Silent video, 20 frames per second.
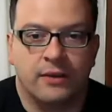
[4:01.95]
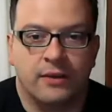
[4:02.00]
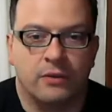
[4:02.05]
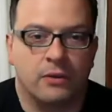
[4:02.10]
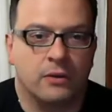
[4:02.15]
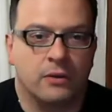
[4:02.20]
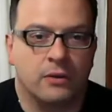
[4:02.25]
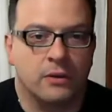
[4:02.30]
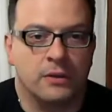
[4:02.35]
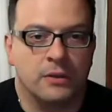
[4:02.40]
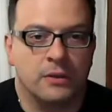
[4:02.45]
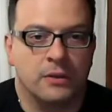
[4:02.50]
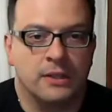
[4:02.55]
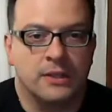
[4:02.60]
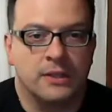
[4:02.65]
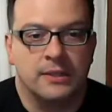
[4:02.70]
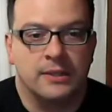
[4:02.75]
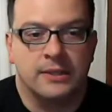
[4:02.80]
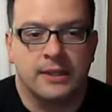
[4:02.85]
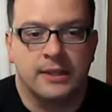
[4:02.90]
or
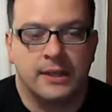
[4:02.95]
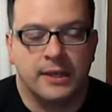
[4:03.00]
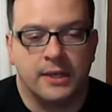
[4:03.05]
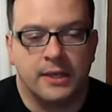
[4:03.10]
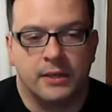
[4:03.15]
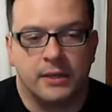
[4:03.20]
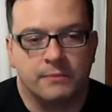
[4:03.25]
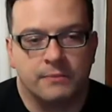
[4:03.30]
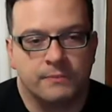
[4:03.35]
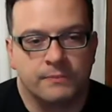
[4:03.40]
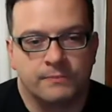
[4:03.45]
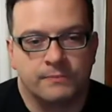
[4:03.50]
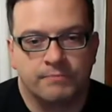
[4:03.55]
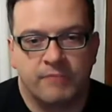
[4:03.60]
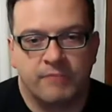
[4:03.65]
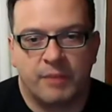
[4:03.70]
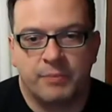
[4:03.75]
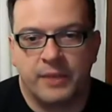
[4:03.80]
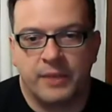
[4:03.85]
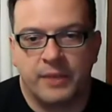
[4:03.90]
um,
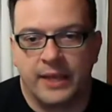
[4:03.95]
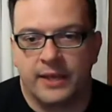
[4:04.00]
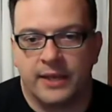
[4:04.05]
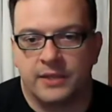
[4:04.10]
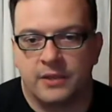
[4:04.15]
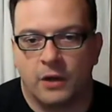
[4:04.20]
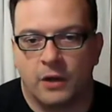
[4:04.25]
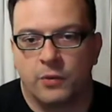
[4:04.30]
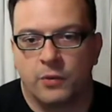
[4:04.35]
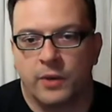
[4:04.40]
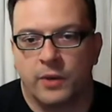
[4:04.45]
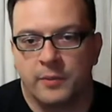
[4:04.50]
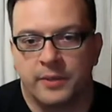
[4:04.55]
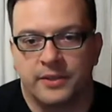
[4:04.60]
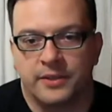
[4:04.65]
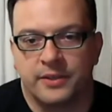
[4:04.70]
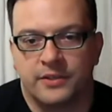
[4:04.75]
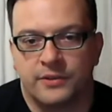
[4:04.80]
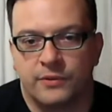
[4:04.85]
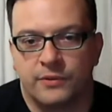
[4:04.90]
I play guitar quite a
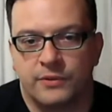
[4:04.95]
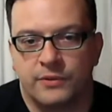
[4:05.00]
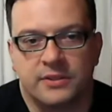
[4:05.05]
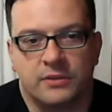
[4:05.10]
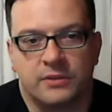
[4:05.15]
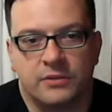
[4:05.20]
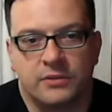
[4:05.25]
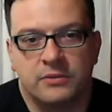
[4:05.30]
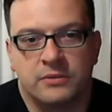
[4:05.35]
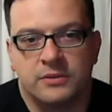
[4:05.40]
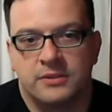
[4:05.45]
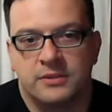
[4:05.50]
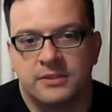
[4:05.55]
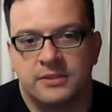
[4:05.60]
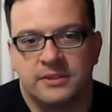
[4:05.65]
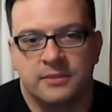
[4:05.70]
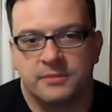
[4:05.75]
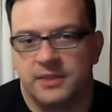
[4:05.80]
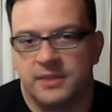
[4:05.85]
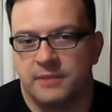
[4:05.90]
bit too, so
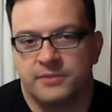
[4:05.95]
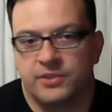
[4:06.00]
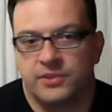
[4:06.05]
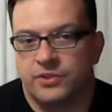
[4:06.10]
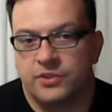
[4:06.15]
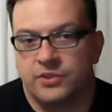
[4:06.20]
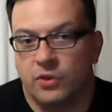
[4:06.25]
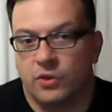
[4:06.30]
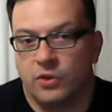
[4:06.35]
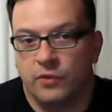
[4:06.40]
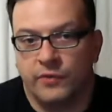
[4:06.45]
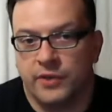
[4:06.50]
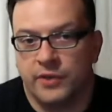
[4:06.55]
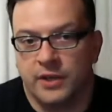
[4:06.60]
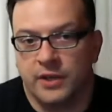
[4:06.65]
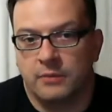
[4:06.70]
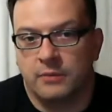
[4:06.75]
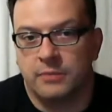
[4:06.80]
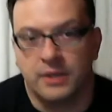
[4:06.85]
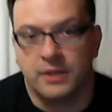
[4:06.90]
sometimes you just
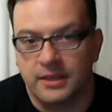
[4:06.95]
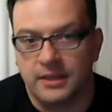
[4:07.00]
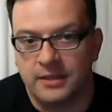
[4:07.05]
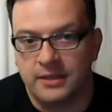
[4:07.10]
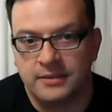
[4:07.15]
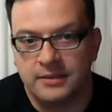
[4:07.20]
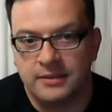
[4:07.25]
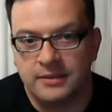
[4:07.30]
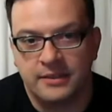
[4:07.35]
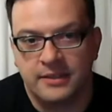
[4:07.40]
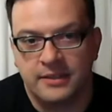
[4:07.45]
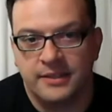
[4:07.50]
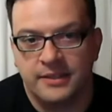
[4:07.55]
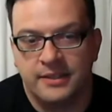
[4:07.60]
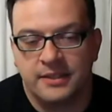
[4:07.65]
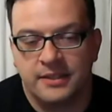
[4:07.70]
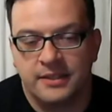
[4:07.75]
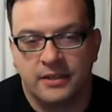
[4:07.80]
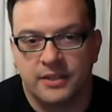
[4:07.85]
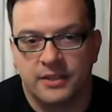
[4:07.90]
overdub
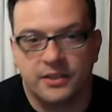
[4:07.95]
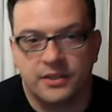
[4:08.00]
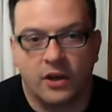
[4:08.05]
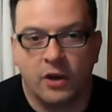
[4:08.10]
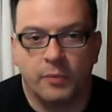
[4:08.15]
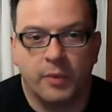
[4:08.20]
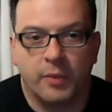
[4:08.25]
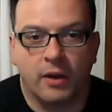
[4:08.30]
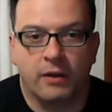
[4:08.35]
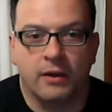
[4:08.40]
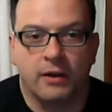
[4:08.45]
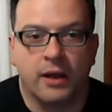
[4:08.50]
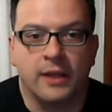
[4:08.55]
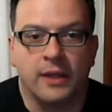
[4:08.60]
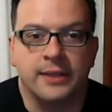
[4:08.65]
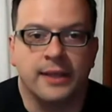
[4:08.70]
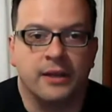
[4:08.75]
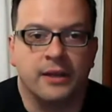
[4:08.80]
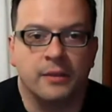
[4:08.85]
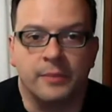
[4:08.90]
a guitar part on
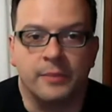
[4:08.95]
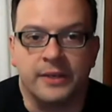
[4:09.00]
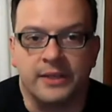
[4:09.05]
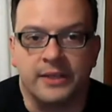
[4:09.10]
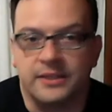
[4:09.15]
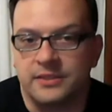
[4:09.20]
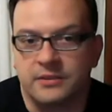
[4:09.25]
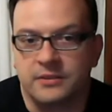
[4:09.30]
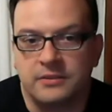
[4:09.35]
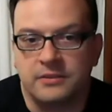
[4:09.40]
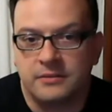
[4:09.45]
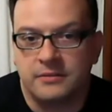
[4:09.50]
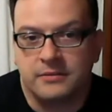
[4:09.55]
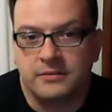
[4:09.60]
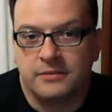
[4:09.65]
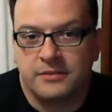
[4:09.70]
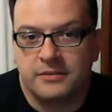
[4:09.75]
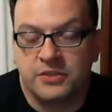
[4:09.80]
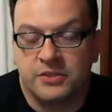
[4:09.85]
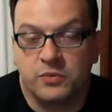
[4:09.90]
there because
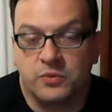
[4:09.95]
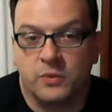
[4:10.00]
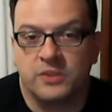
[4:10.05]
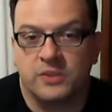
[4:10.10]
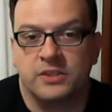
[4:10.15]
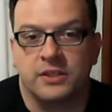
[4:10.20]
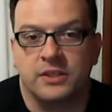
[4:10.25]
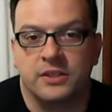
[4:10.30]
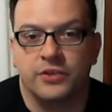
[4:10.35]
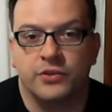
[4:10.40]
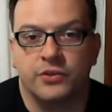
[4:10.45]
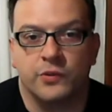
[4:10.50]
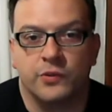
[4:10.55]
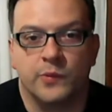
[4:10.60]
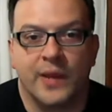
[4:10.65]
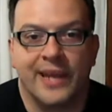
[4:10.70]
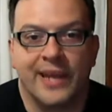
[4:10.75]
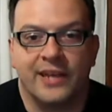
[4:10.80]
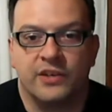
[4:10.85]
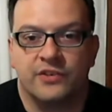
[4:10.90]
it just wasn't in your
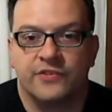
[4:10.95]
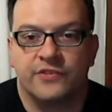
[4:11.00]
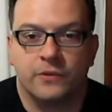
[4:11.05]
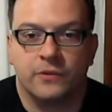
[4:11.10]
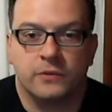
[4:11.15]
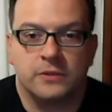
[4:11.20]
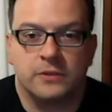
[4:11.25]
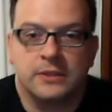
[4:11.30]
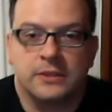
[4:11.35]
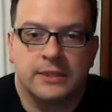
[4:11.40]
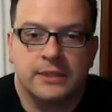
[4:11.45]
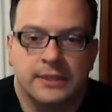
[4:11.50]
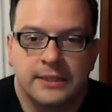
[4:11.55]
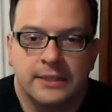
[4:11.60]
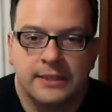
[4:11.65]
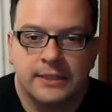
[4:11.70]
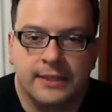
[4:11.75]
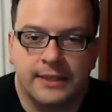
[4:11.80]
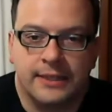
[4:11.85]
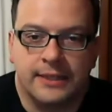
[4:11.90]
range. So,
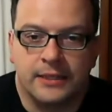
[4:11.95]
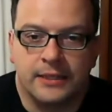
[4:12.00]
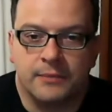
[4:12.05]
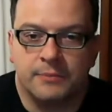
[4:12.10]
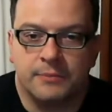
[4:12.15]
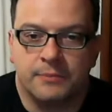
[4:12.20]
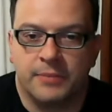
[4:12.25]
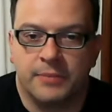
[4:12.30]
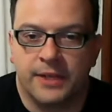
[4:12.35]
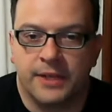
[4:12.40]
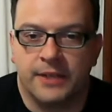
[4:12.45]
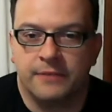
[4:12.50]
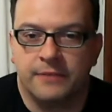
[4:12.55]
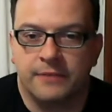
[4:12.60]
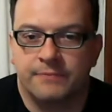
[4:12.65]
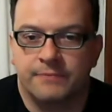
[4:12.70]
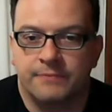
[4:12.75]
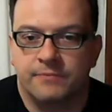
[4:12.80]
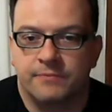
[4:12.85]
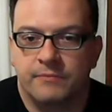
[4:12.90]
but
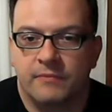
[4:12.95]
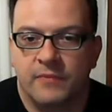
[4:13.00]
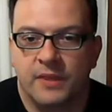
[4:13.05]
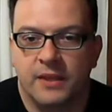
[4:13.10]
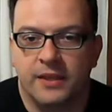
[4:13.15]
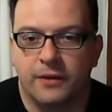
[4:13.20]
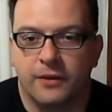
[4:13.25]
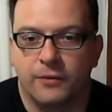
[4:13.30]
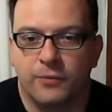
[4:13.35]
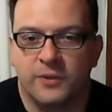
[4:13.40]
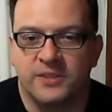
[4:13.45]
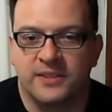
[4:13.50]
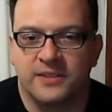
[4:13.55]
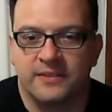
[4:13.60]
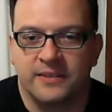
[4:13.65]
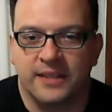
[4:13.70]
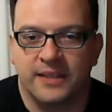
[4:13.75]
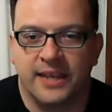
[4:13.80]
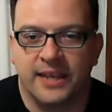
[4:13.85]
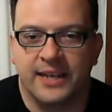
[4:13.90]
it
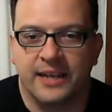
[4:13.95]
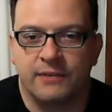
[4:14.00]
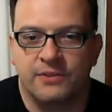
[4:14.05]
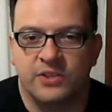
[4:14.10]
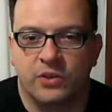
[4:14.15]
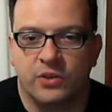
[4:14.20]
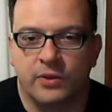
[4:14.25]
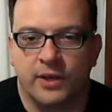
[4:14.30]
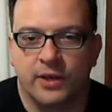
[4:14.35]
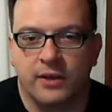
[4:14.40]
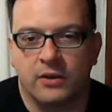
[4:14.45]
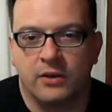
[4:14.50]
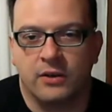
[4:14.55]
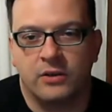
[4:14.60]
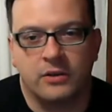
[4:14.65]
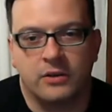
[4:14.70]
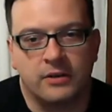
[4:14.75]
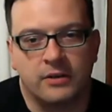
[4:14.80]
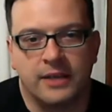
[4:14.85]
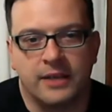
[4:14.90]
wasn't like I was going,
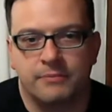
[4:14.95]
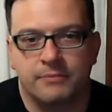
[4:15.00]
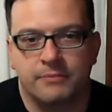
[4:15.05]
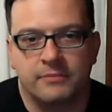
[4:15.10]
oh,